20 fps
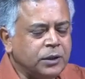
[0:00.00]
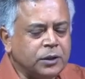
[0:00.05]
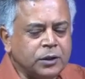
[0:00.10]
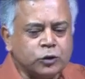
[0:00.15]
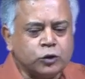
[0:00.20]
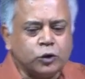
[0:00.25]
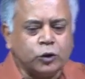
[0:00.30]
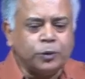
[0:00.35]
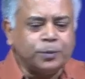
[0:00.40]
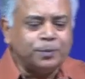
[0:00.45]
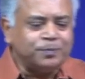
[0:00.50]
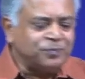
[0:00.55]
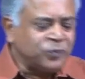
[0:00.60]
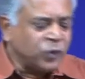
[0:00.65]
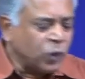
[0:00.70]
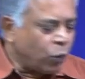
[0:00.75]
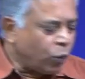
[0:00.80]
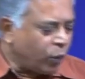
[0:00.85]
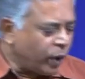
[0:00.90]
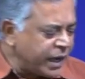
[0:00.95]
So,
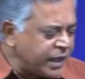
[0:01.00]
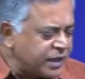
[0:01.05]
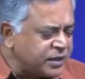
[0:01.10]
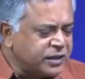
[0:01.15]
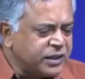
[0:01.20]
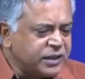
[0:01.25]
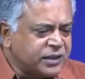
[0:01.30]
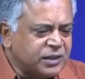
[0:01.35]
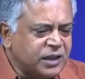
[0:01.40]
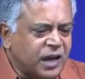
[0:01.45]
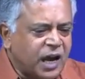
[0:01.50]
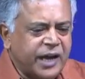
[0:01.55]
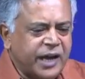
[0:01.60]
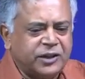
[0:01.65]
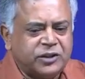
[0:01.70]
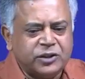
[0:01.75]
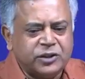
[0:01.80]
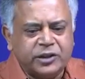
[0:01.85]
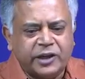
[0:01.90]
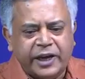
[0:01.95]
what is the
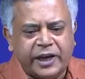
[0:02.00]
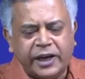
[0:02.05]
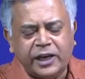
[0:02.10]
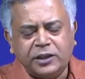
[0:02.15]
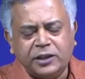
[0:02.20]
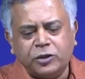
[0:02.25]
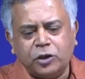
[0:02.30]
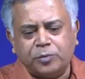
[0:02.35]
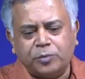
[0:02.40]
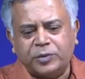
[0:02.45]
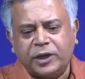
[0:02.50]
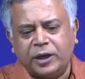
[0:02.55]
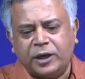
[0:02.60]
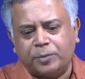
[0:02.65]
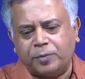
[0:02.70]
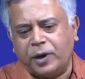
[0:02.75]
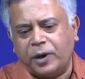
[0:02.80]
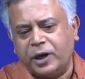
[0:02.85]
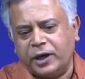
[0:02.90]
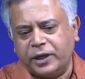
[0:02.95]
size range of
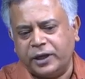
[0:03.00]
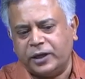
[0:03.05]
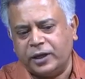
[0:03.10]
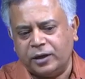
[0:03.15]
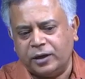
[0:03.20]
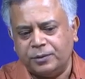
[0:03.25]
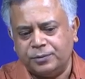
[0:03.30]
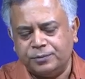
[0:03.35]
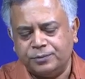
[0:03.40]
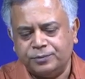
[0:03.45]
that particle?